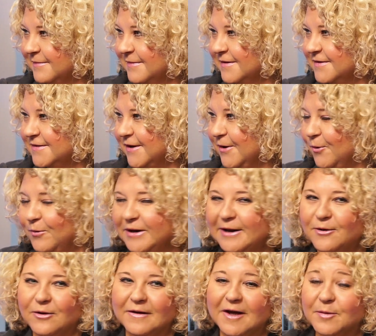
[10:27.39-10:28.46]
So we
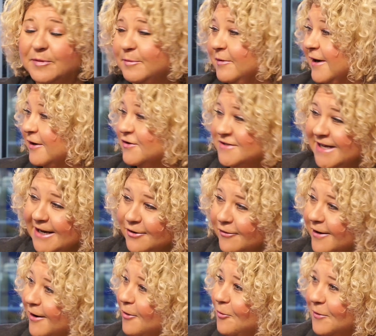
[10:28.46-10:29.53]
know a lot of people, like you're saying, are
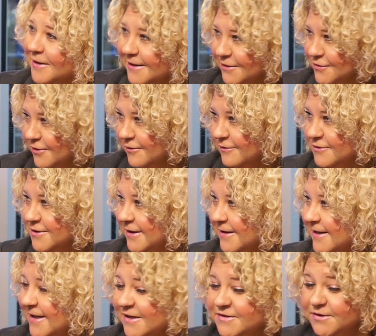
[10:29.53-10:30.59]
not going to church.
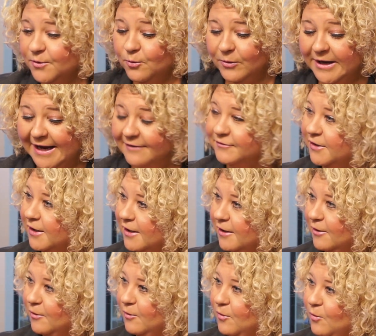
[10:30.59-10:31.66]
Right. So we have to
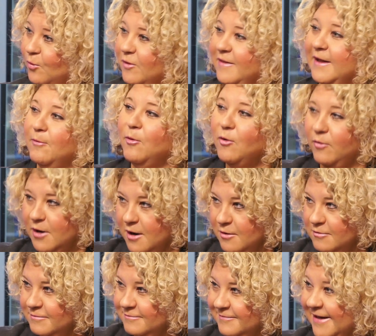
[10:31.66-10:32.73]
go where they won't go
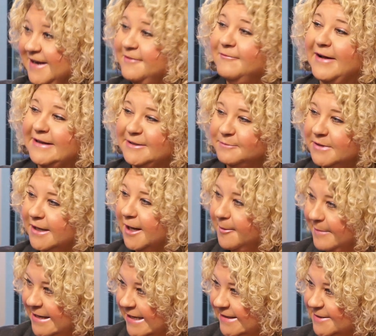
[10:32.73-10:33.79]
and invite yes. them to
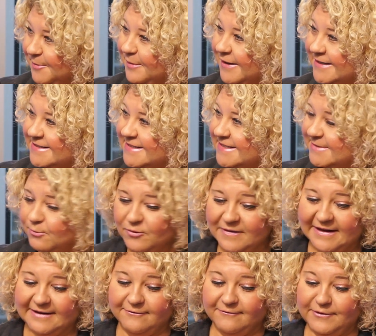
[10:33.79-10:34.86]
come in to places where
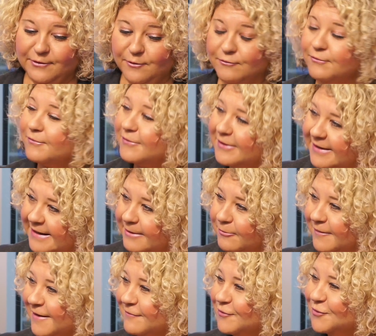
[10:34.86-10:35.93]
they feel free, where
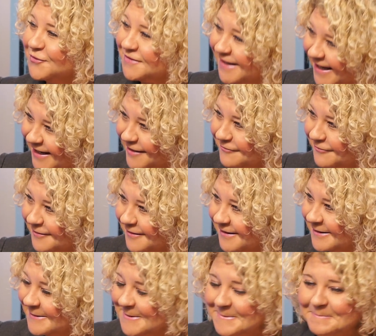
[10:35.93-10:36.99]
they feel safe,
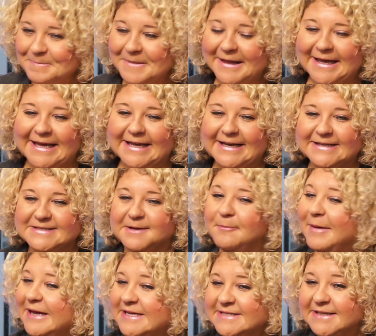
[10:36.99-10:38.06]
and it's
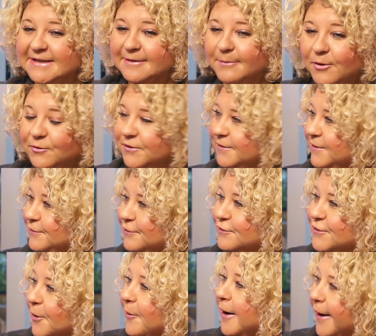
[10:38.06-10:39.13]
amazing the multitudes are
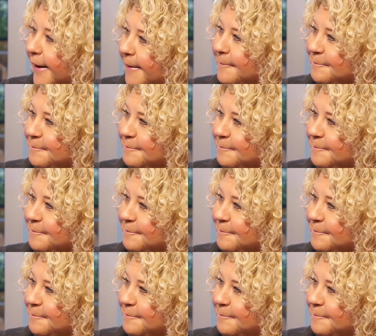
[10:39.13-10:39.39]
showing up.